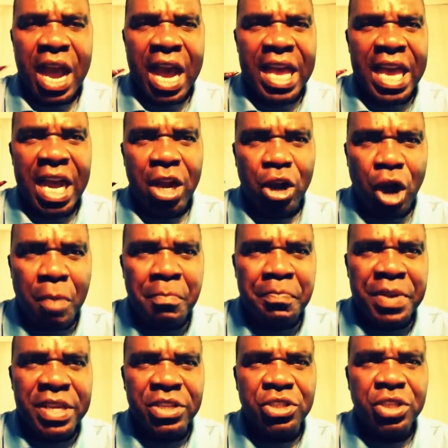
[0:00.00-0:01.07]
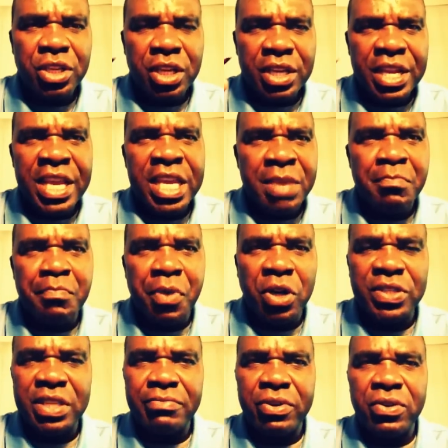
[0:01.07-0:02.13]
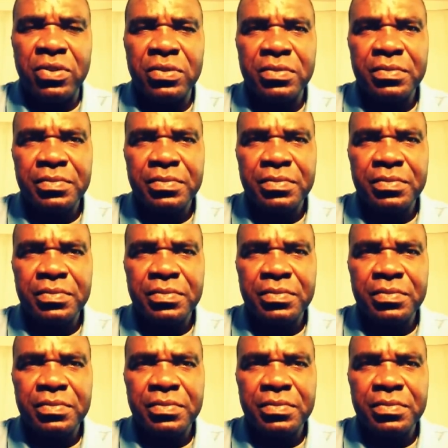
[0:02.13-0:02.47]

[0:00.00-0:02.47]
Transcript: I accomplish the impossible.